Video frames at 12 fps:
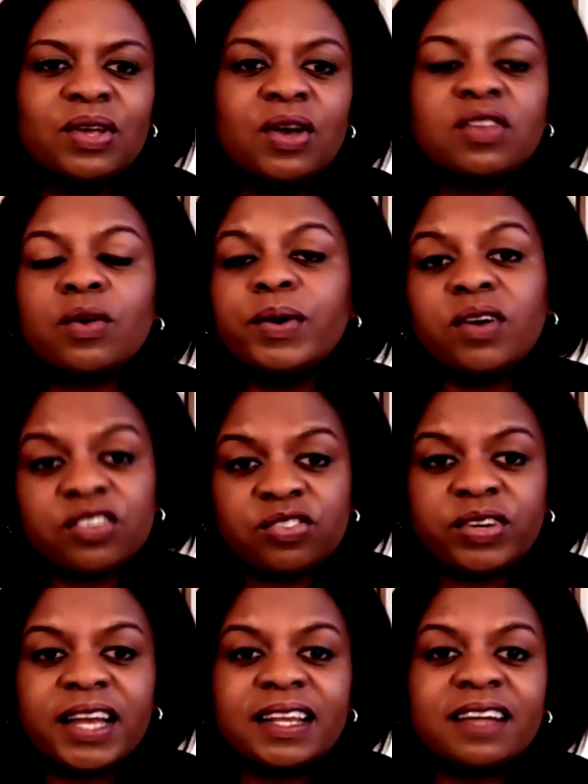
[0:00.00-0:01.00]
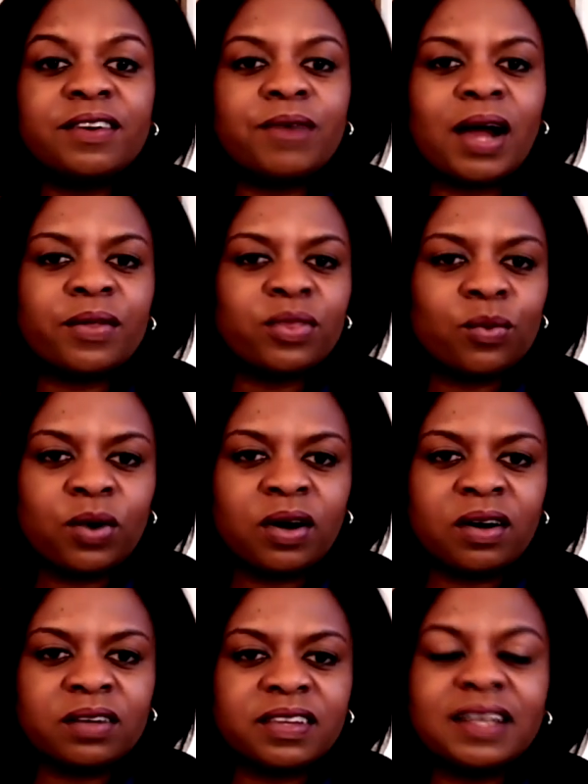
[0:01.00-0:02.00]
So in Australia and around the
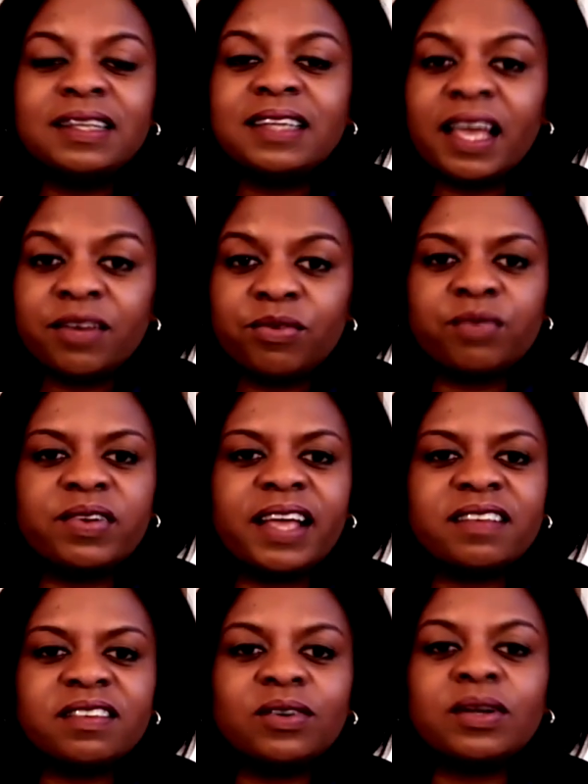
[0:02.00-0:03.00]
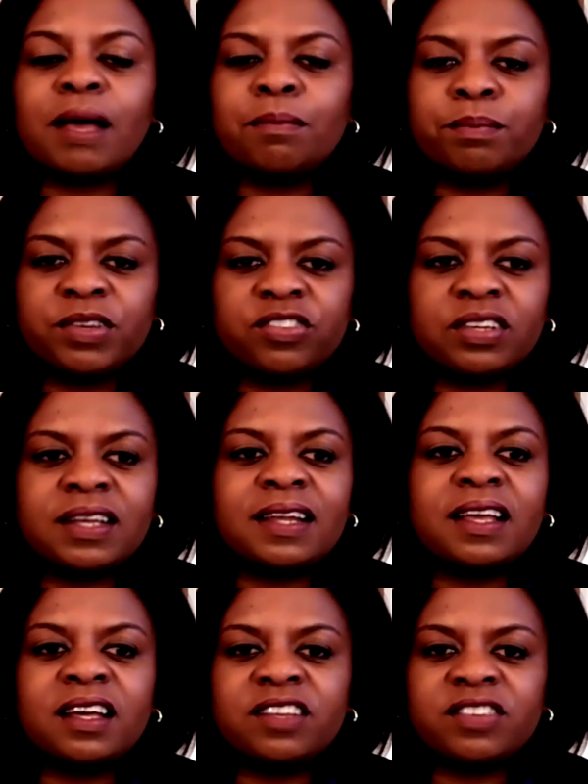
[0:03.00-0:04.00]
world, again reflecting on ambition and
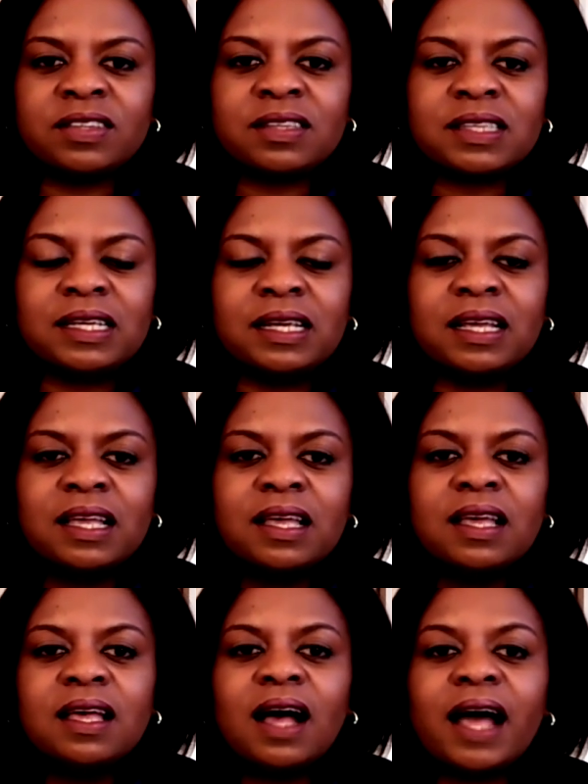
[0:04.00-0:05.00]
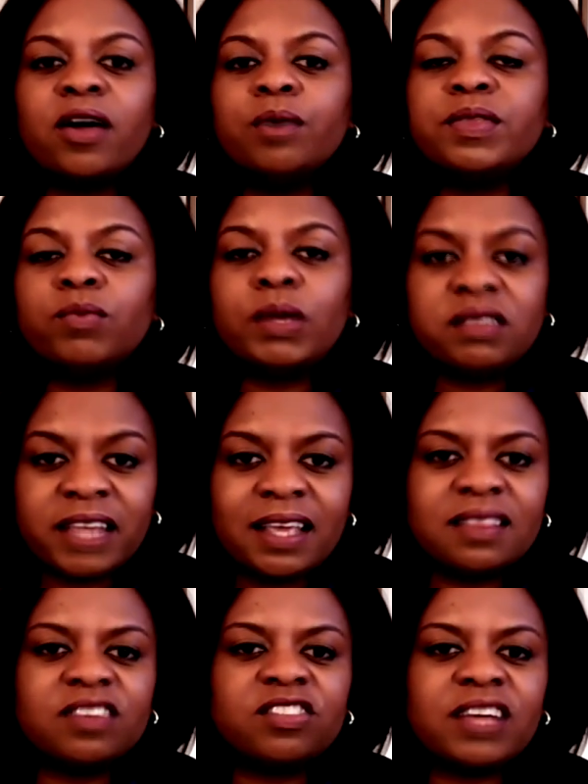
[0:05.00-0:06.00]
urgency, I hope that we take
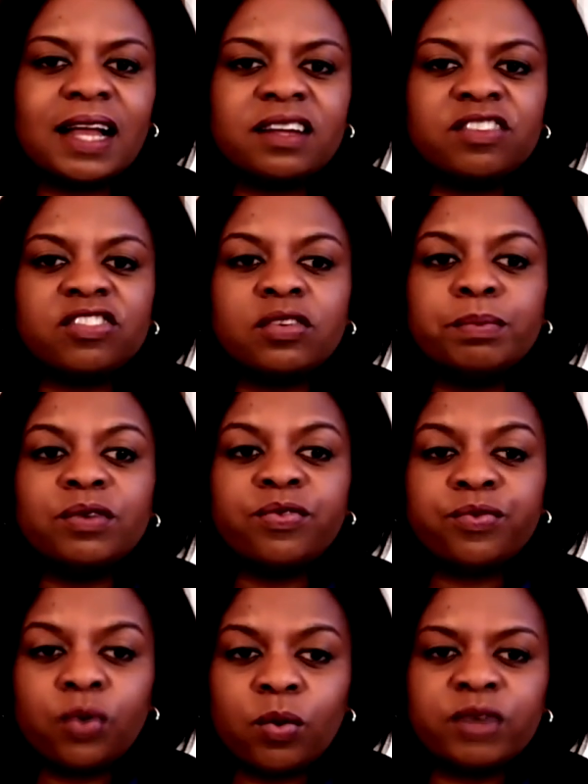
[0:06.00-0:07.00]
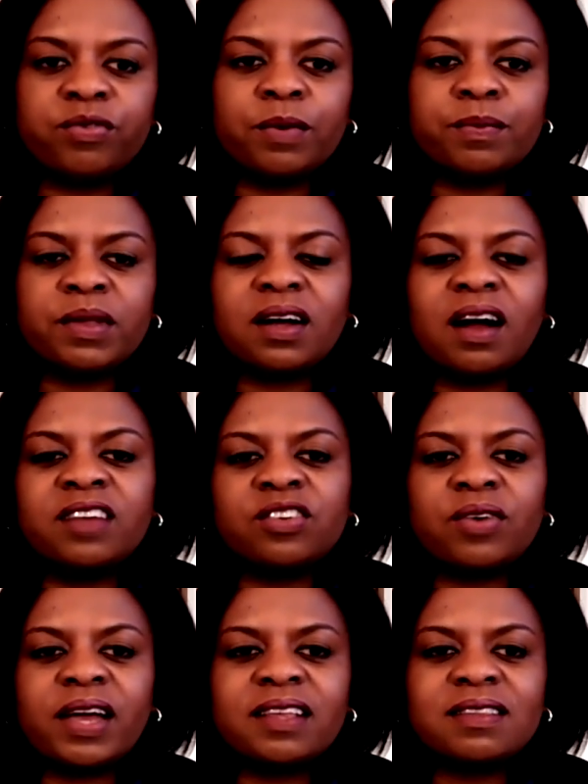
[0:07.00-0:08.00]
the challenge to build forward from the current
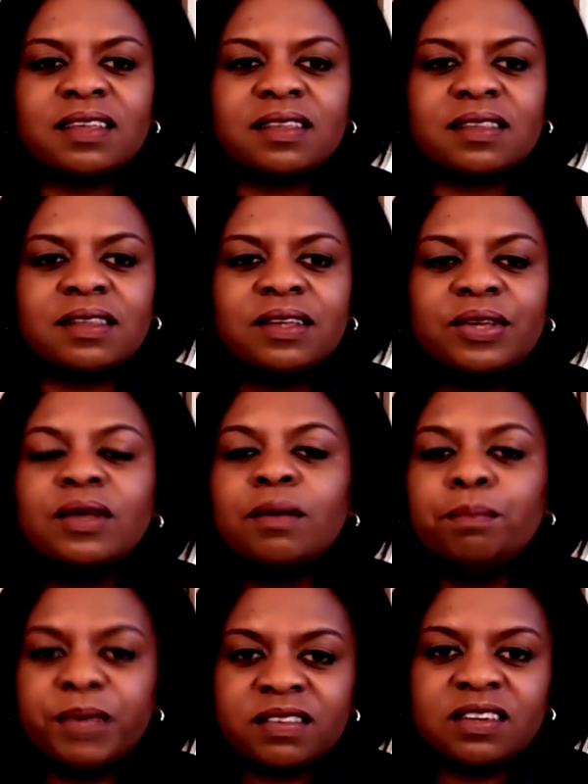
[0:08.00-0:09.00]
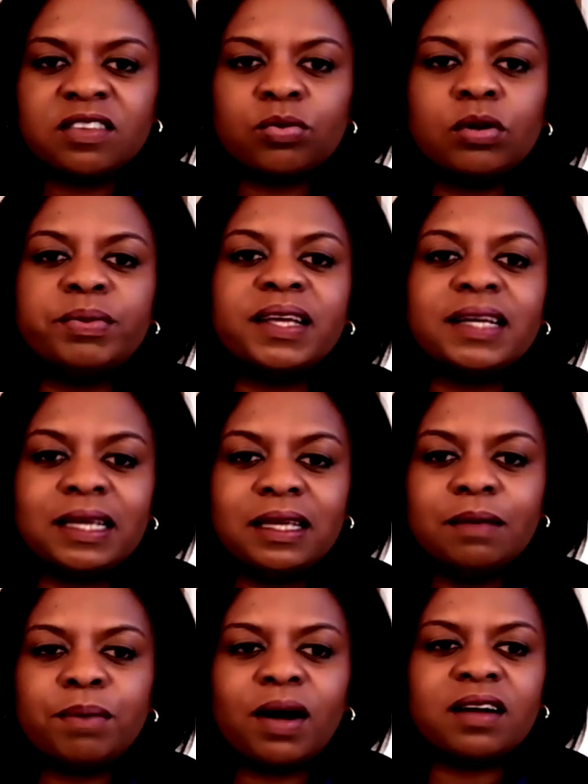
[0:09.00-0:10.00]
crisis. Business will be a
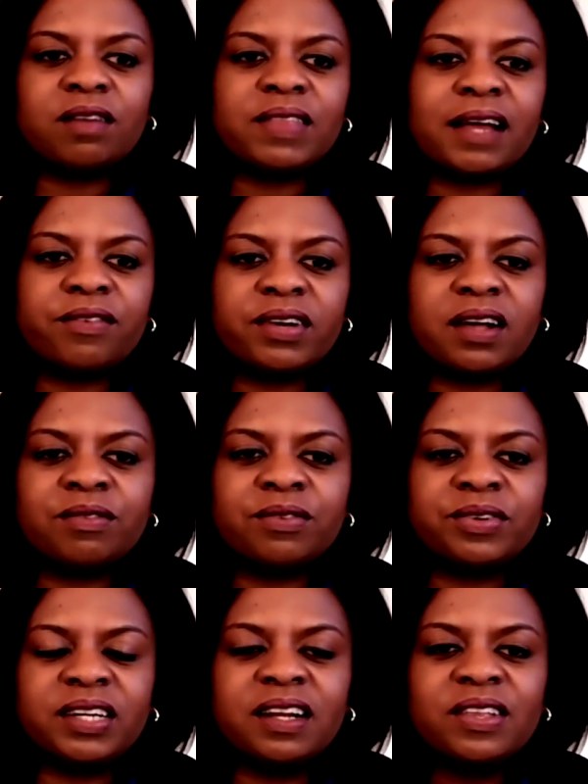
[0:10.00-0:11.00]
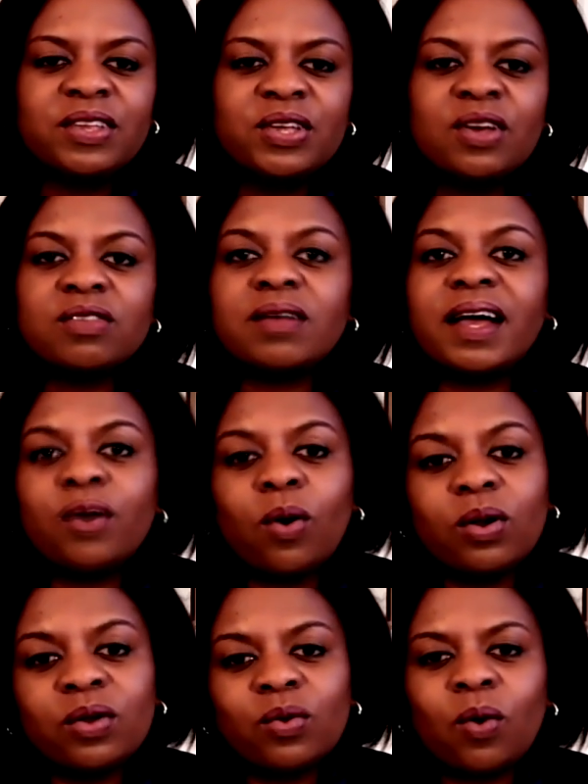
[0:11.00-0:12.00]
key part of that recovery. So I
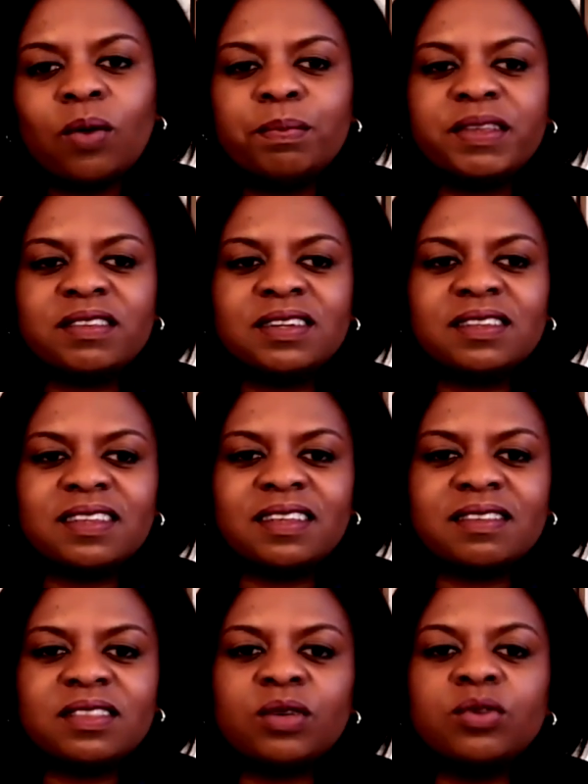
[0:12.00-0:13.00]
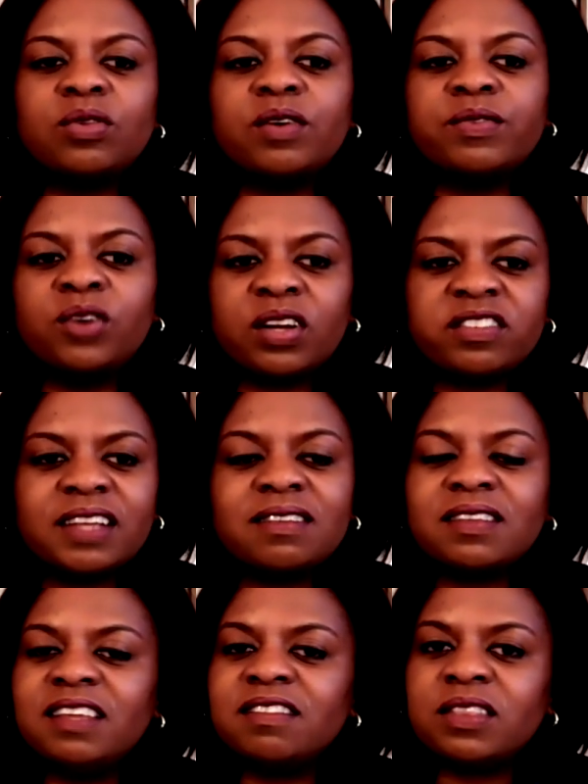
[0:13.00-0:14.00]
call on all businesses, those who have not yet
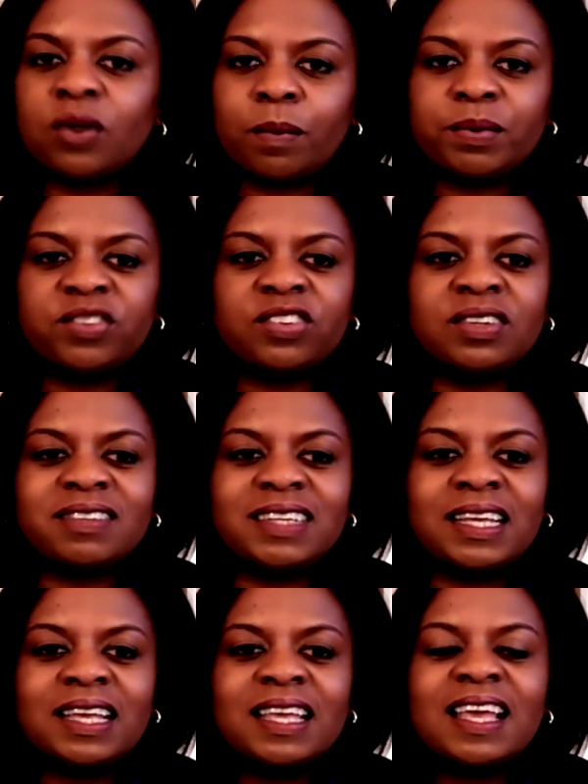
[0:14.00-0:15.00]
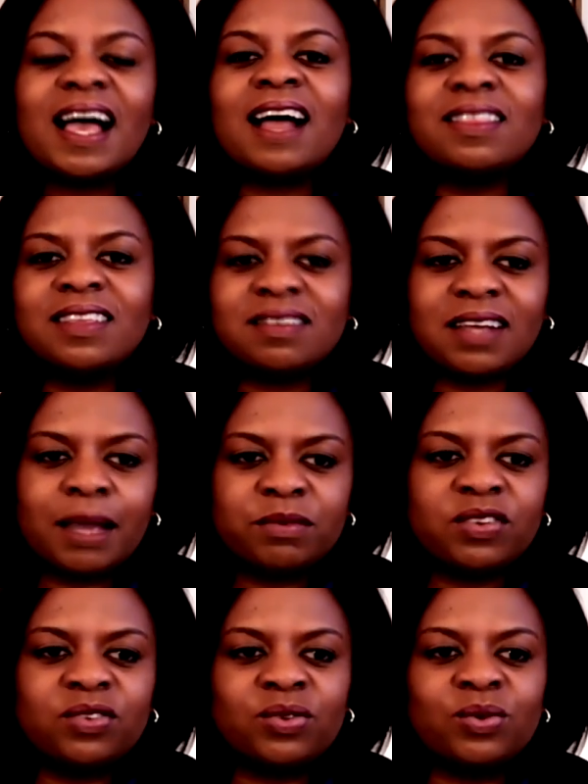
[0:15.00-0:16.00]
seized the opportunity and the time
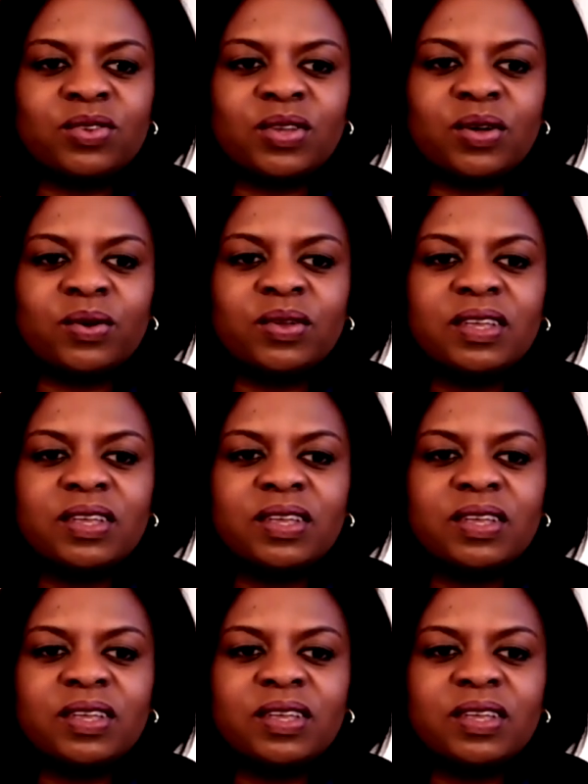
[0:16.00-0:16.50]
to do so.